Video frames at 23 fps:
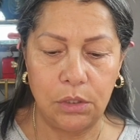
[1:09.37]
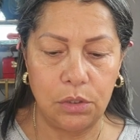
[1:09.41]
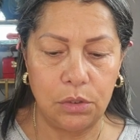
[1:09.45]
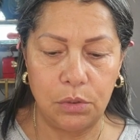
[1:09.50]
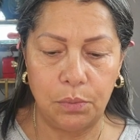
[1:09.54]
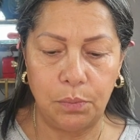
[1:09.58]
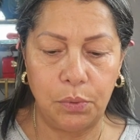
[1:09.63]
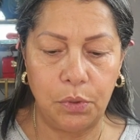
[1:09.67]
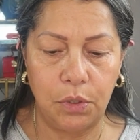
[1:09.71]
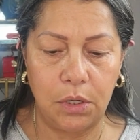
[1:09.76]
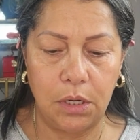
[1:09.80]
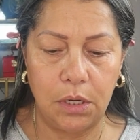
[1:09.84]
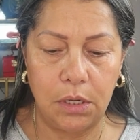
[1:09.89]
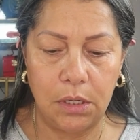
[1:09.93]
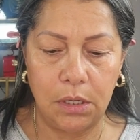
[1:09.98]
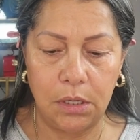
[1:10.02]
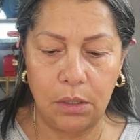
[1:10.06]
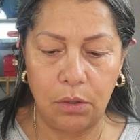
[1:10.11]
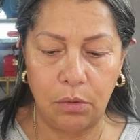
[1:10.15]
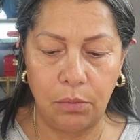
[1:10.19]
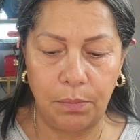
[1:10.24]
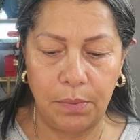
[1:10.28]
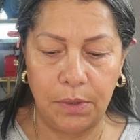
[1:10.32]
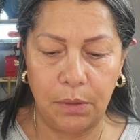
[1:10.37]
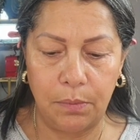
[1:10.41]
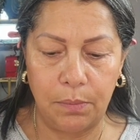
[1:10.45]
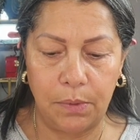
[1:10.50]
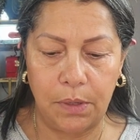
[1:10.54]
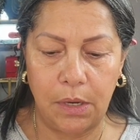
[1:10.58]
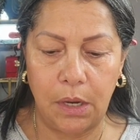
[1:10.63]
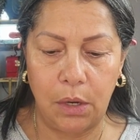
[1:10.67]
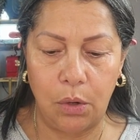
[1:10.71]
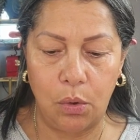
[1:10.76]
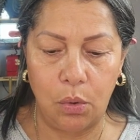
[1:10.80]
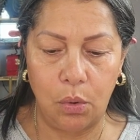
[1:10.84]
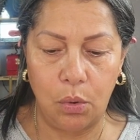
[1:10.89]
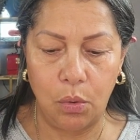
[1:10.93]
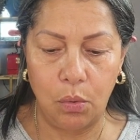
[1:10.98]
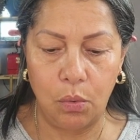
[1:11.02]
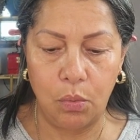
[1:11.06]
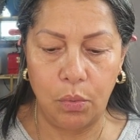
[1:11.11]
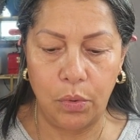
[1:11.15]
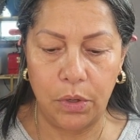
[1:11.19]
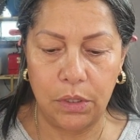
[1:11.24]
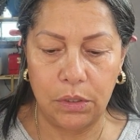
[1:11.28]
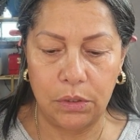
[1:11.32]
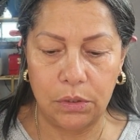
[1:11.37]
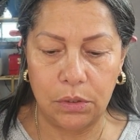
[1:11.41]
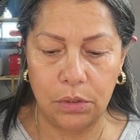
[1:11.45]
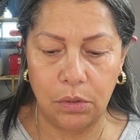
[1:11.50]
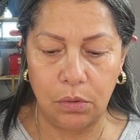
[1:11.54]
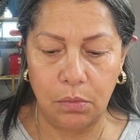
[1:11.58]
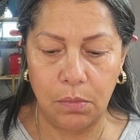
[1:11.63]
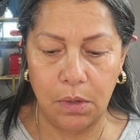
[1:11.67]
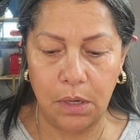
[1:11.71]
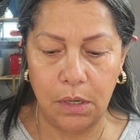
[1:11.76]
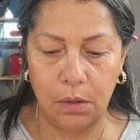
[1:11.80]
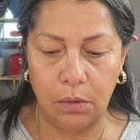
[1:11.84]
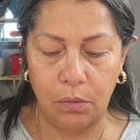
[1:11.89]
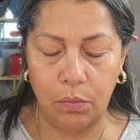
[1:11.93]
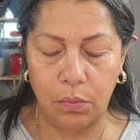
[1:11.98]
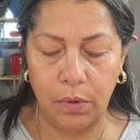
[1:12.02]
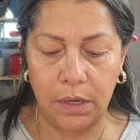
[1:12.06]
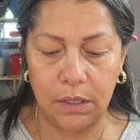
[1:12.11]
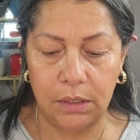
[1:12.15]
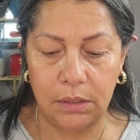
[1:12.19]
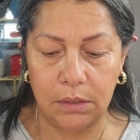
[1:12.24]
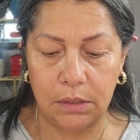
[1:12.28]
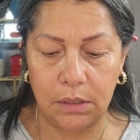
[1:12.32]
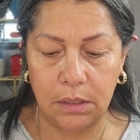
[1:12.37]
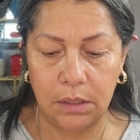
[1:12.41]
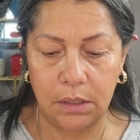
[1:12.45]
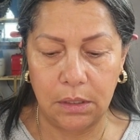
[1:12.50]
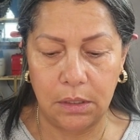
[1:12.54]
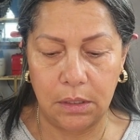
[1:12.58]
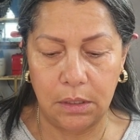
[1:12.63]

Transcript: just put a little bit, but I always, no matter what